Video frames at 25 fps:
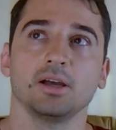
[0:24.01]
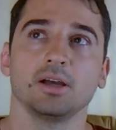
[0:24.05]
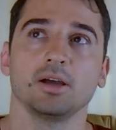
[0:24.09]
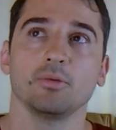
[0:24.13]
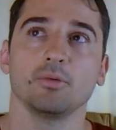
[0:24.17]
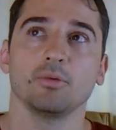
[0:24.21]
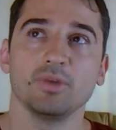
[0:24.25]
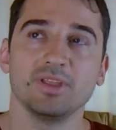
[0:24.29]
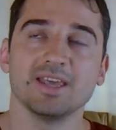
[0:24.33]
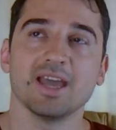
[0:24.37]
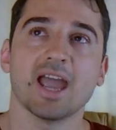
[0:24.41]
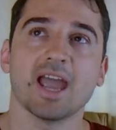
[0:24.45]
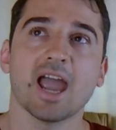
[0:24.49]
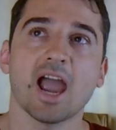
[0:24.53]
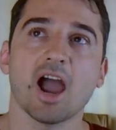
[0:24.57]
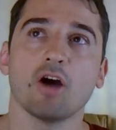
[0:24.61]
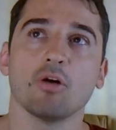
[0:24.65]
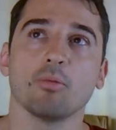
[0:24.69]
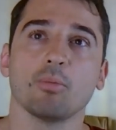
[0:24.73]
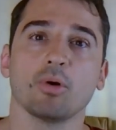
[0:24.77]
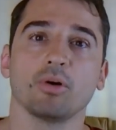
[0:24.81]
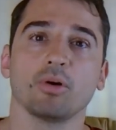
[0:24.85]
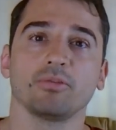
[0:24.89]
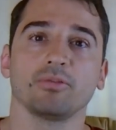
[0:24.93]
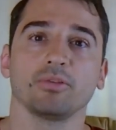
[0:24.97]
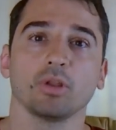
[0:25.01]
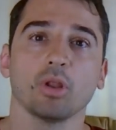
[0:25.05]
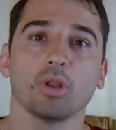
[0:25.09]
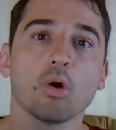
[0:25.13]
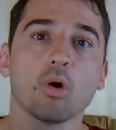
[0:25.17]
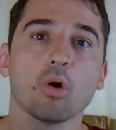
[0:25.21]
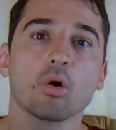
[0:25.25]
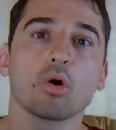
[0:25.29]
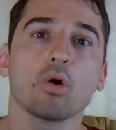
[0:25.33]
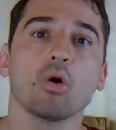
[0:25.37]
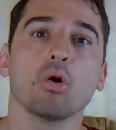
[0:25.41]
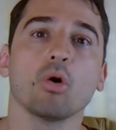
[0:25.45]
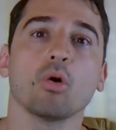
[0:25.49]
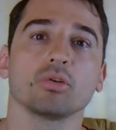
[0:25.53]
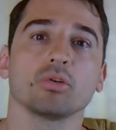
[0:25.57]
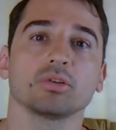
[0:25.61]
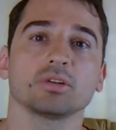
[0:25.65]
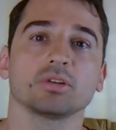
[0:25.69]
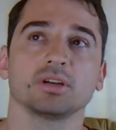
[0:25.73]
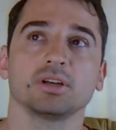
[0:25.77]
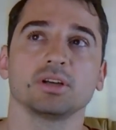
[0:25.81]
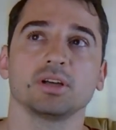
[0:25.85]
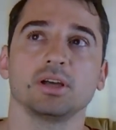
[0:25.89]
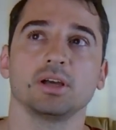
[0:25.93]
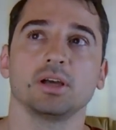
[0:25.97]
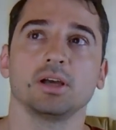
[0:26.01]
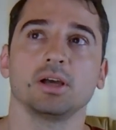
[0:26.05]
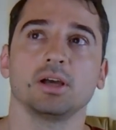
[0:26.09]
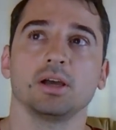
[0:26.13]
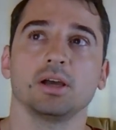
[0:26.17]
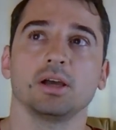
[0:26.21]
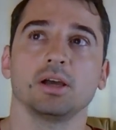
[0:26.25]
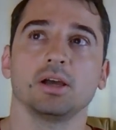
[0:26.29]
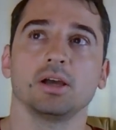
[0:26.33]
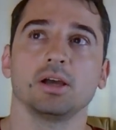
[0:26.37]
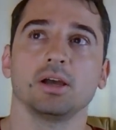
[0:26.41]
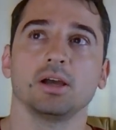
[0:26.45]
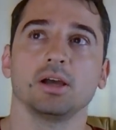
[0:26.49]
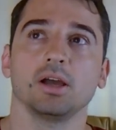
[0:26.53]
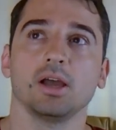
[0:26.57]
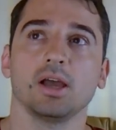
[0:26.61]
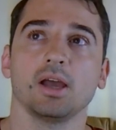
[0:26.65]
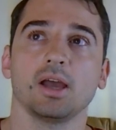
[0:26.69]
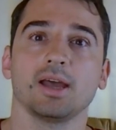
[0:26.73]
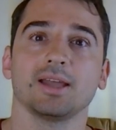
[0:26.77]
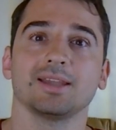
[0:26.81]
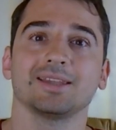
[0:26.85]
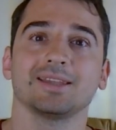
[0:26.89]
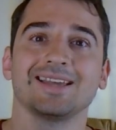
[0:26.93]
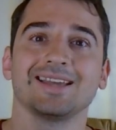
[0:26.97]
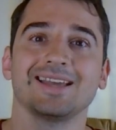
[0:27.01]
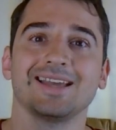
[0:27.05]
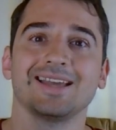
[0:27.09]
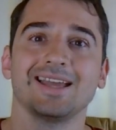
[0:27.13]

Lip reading: with the help of low code and